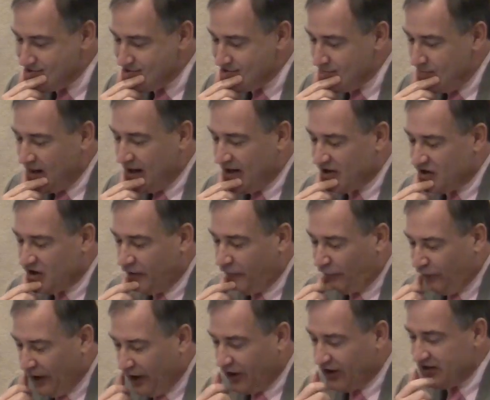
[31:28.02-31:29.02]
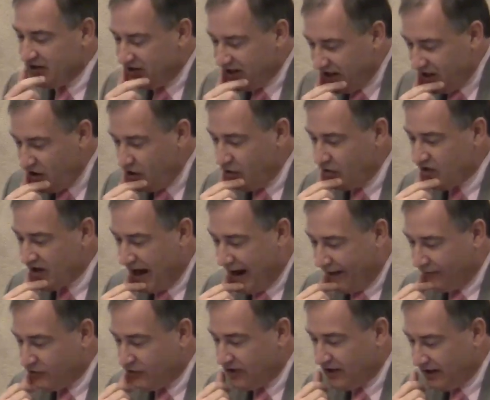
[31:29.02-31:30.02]
Because their fear continues
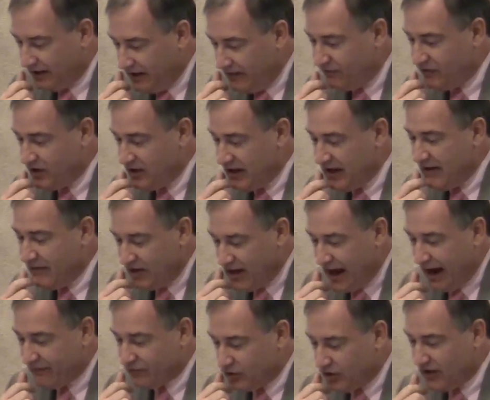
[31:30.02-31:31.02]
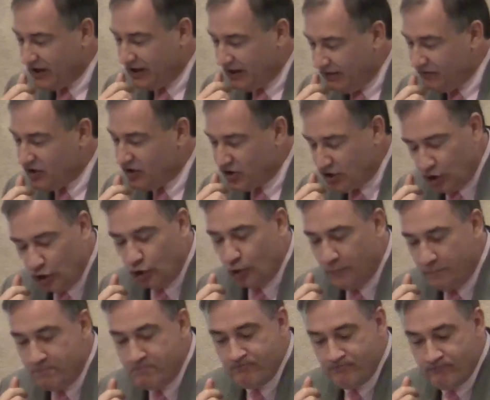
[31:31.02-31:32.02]
after they leave even after they leave the
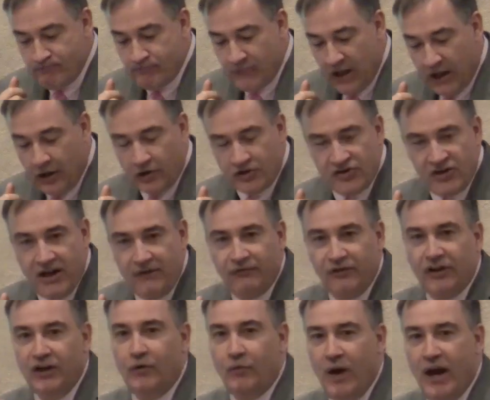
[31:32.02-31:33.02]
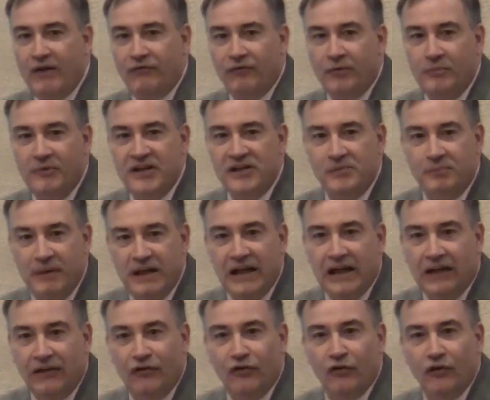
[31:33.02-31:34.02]
tomb and are safely away from these
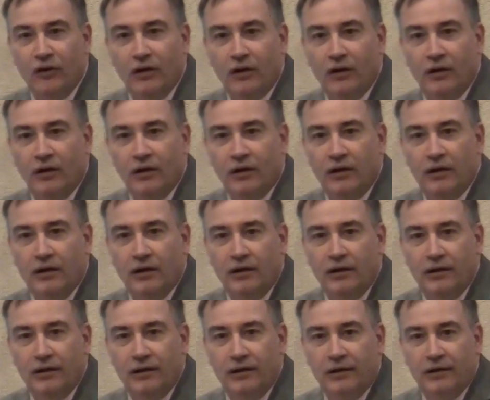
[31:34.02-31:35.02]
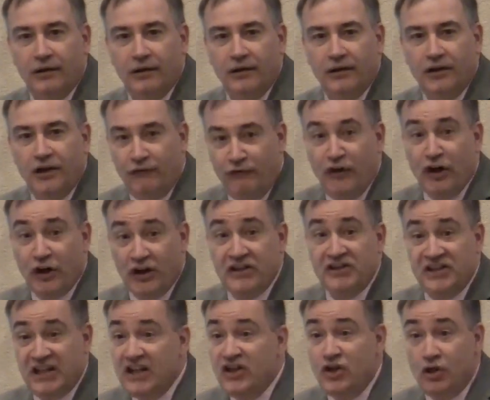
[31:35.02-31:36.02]
beings. Their fear
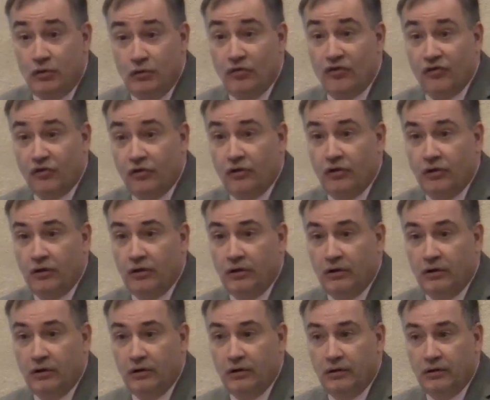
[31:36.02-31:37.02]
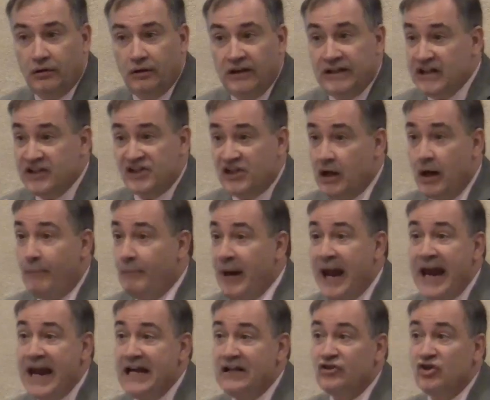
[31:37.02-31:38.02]
continues. It doesn't
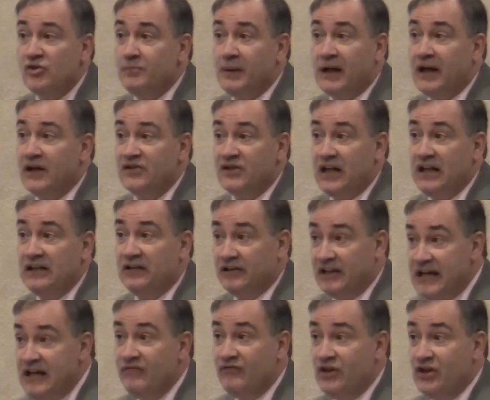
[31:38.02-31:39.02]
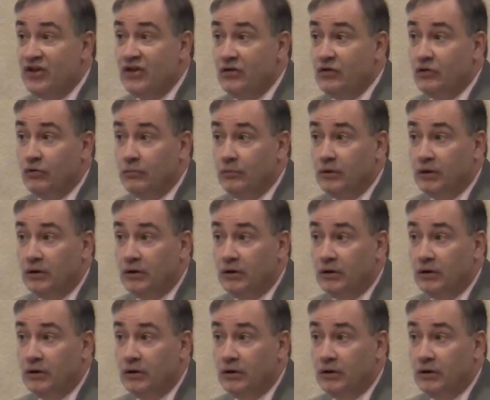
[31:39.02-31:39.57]
abate just because they leave the tomb.